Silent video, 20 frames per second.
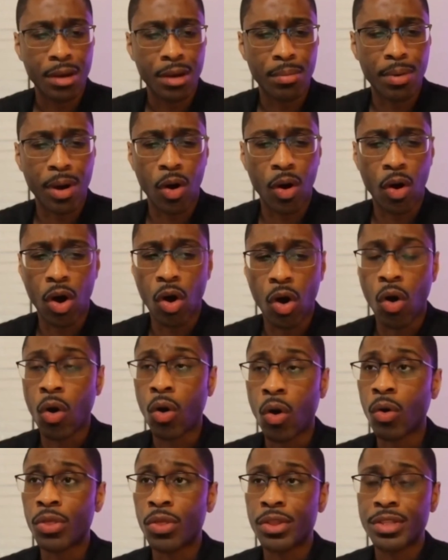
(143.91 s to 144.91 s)
about
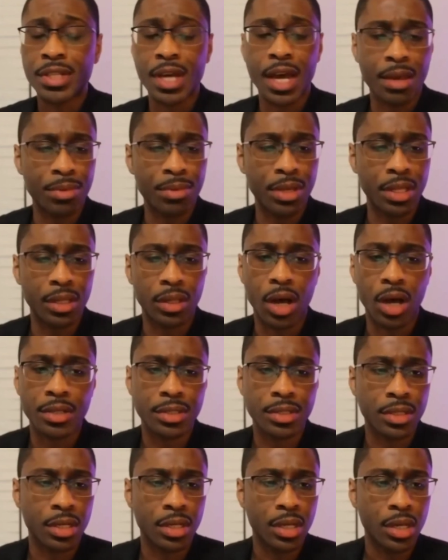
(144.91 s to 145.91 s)
all the time he
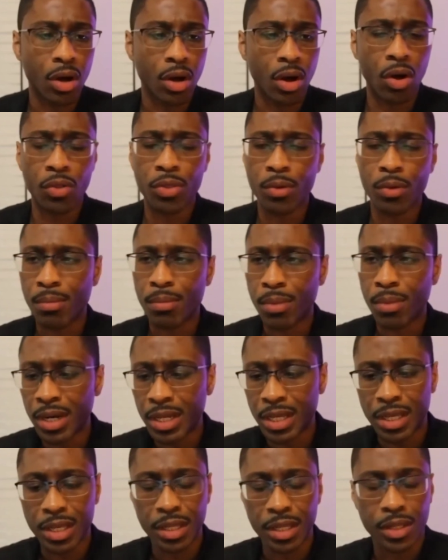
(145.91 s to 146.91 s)
lost, all the
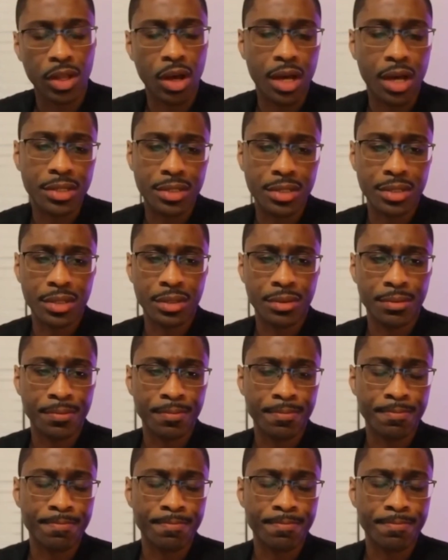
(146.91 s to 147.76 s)
money he lost.